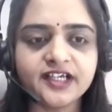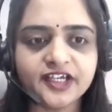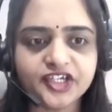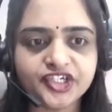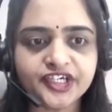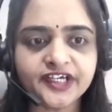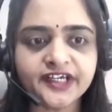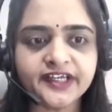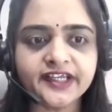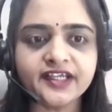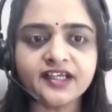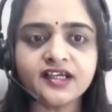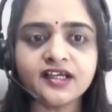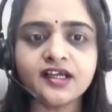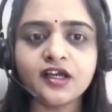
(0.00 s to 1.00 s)

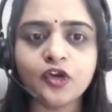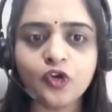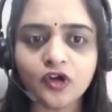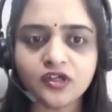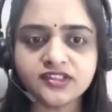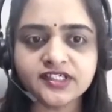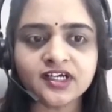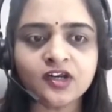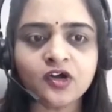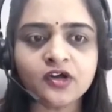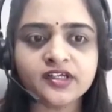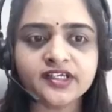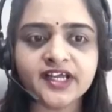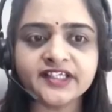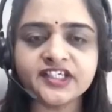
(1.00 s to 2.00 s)
sharing, logical
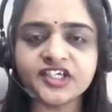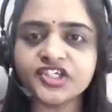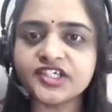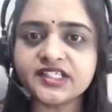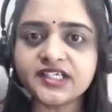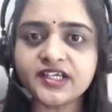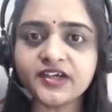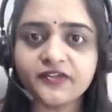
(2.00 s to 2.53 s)
organization,